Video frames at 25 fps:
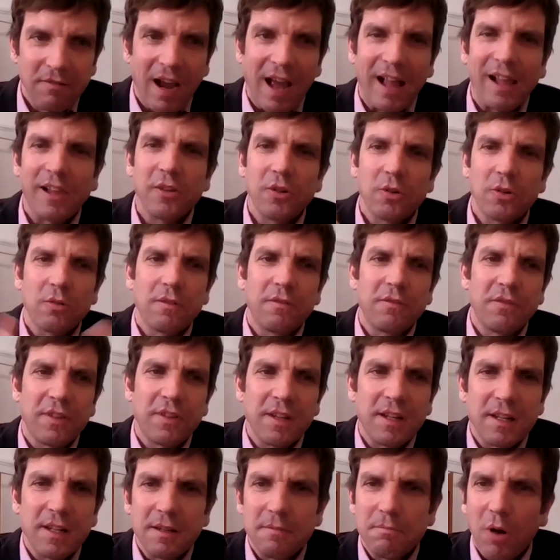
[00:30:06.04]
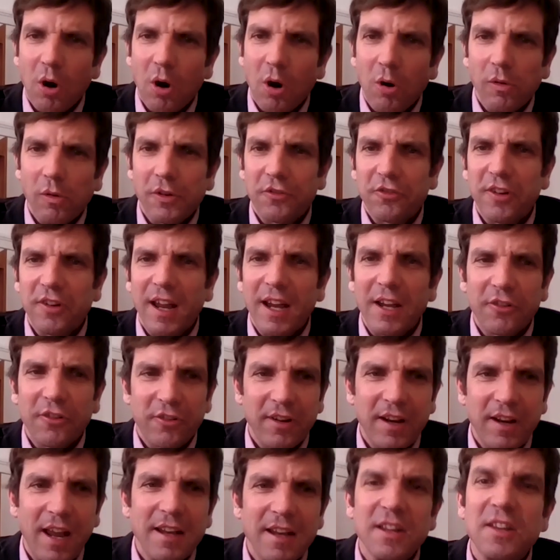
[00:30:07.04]
uh, value of the Polish
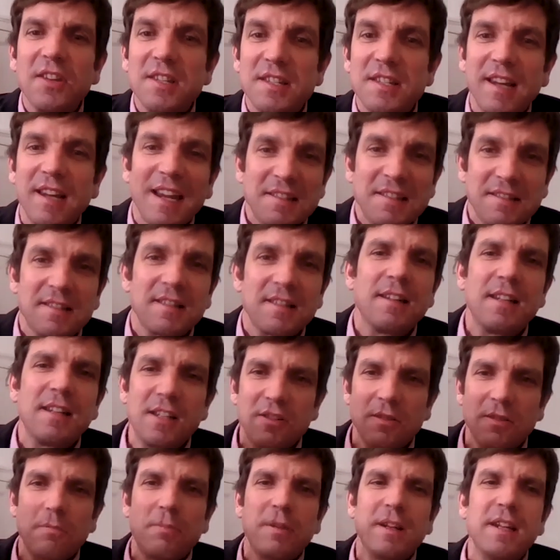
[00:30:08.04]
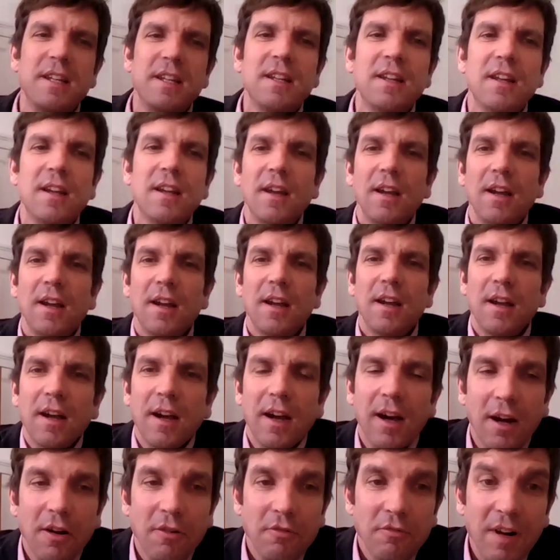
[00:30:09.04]
nation and its destiny to be
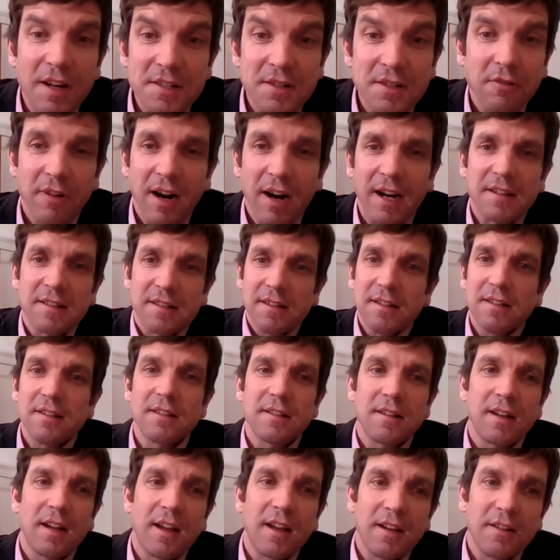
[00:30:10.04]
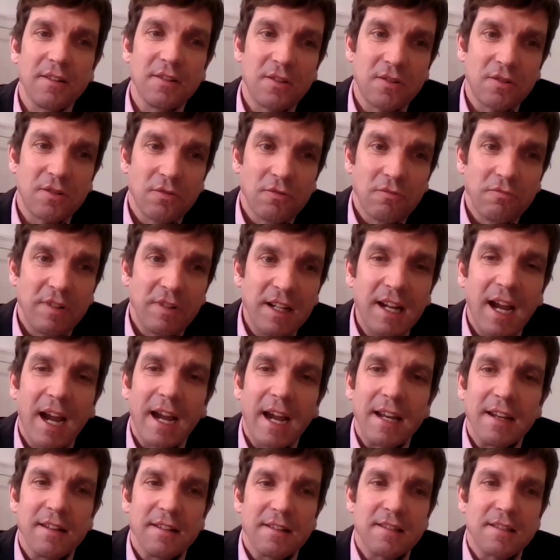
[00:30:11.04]
uh, resurrected and to
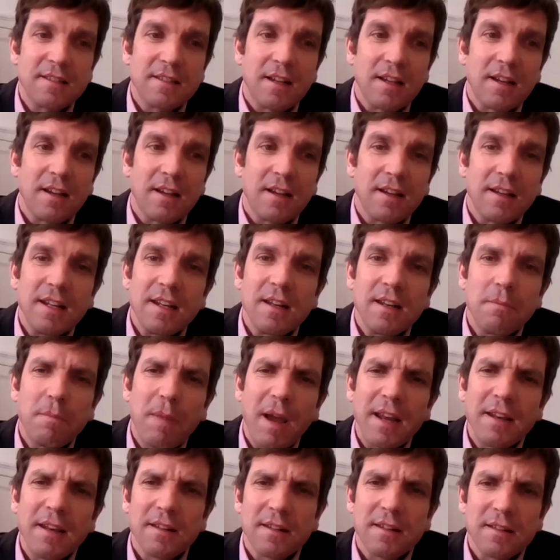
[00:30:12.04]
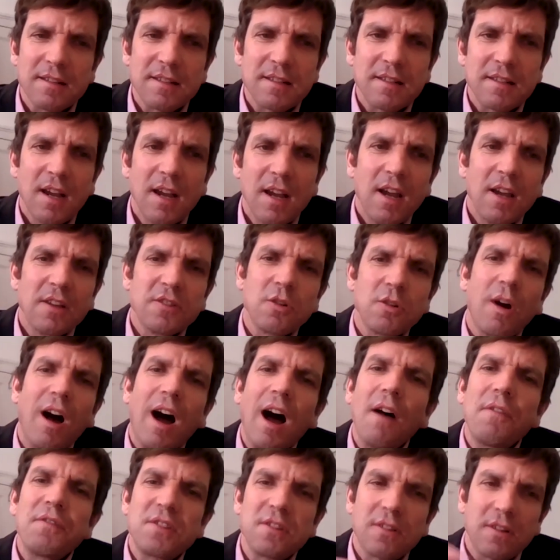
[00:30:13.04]
regain its uh, independence. So,
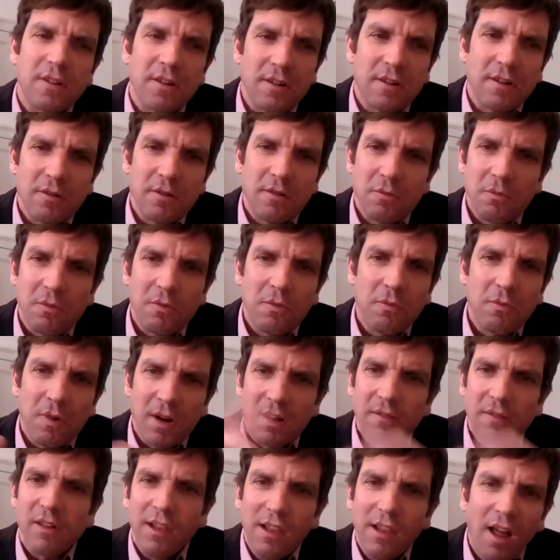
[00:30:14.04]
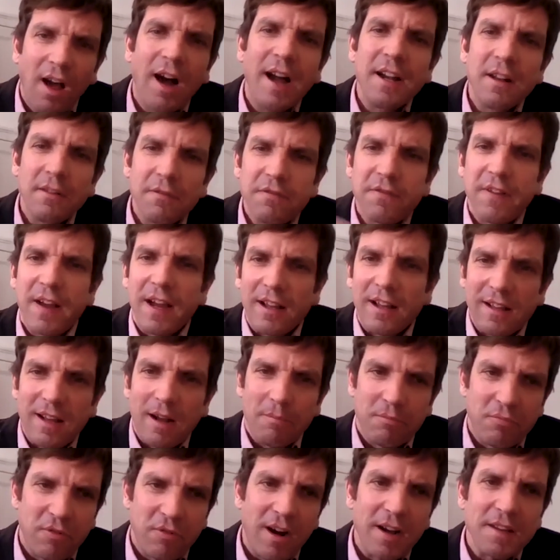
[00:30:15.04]
after one of a line of failed
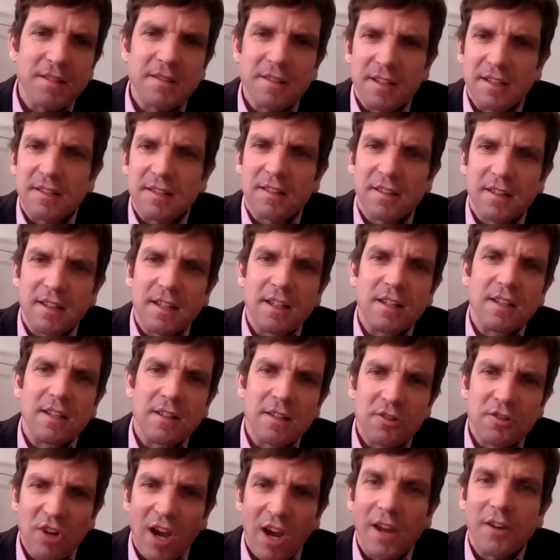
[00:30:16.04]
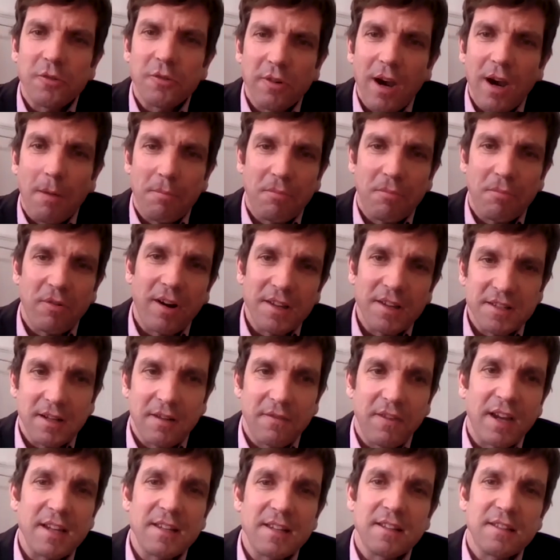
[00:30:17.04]
uprisings, the January uprising
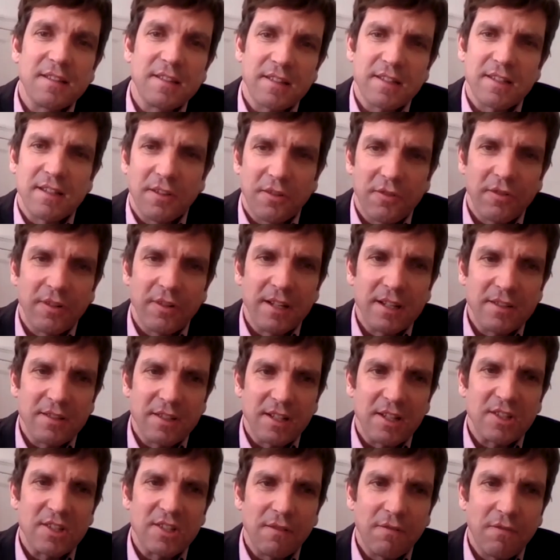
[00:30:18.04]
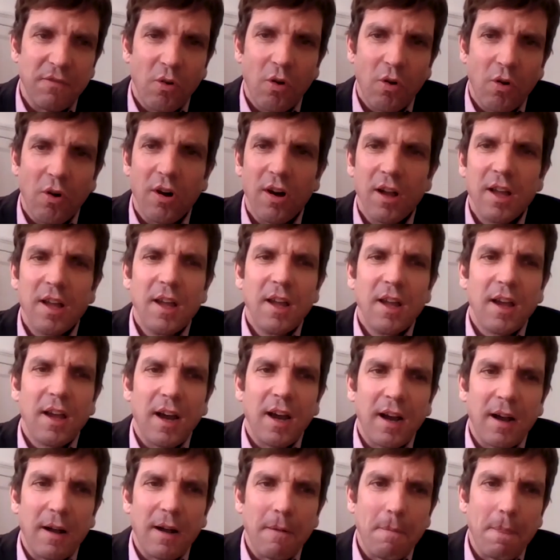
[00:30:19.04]
of 1863 64,
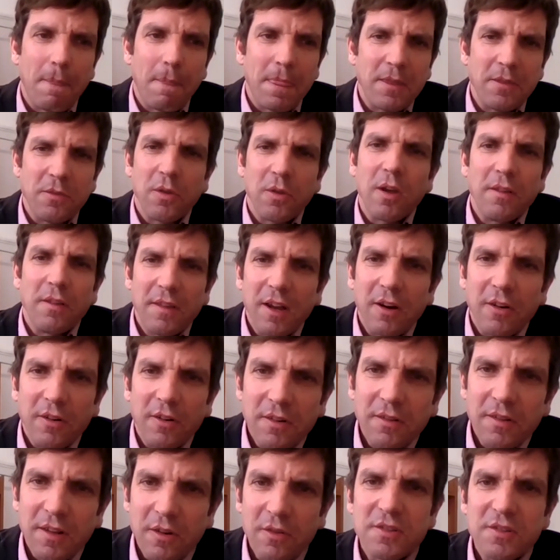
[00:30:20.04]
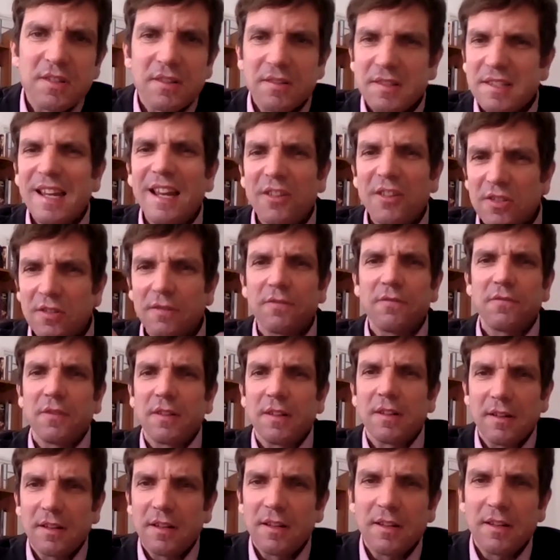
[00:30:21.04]
um, th- there, there is a sense of
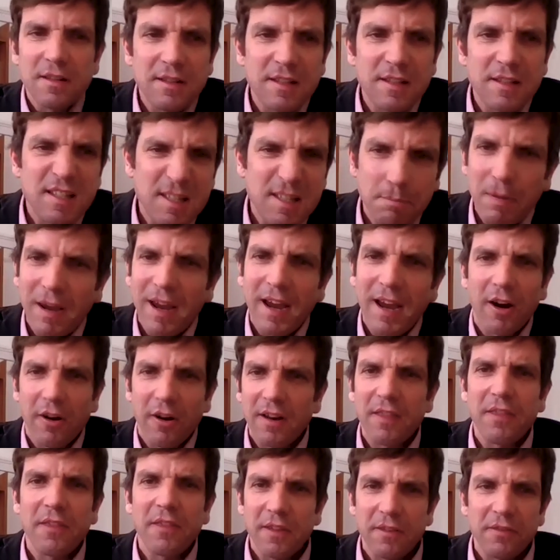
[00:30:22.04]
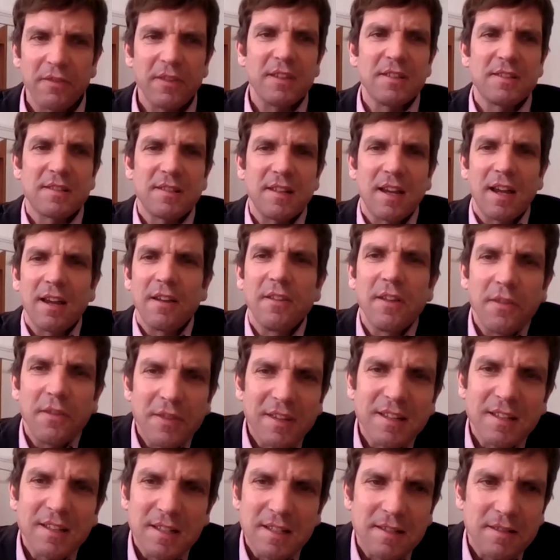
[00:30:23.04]
uh, despair and that this, and
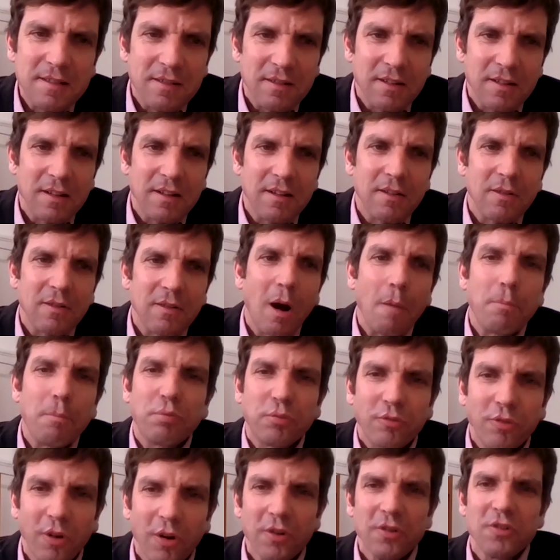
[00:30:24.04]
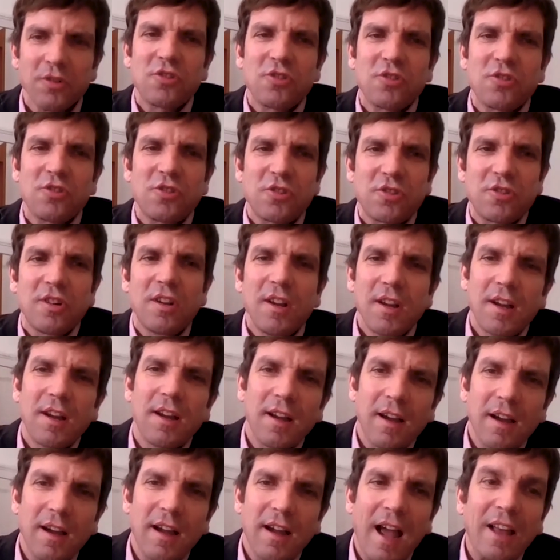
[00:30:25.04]
that this uh, approach
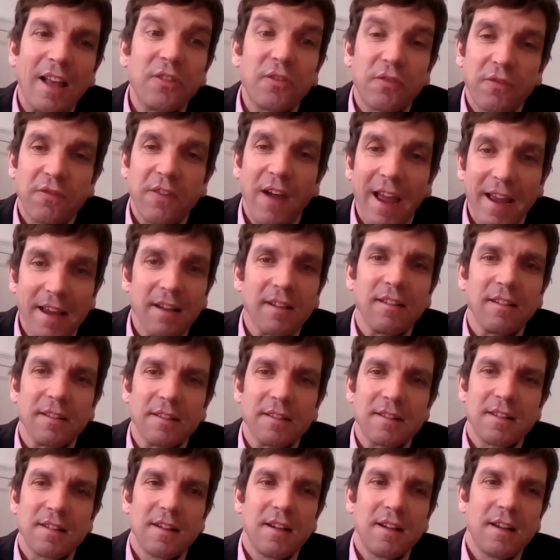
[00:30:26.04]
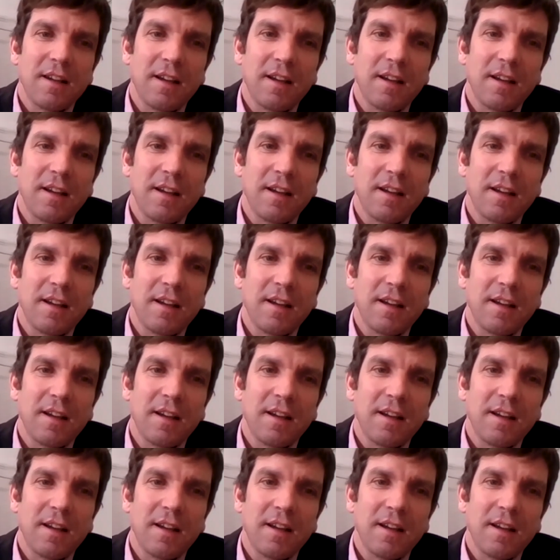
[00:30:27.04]
uh, has failed.